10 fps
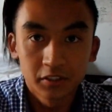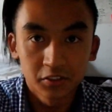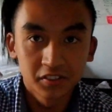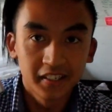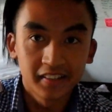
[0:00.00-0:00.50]
Make
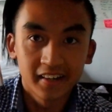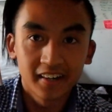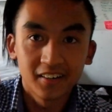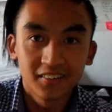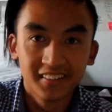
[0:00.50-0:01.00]
sure you take that
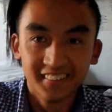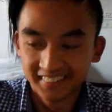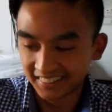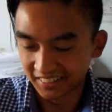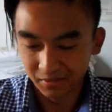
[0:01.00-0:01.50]
out.
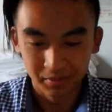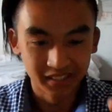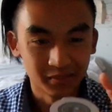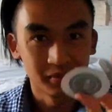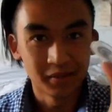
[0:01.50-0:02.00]
It's just a
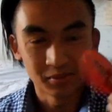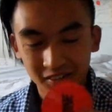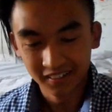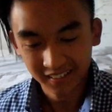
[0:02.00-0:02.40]
piece of paper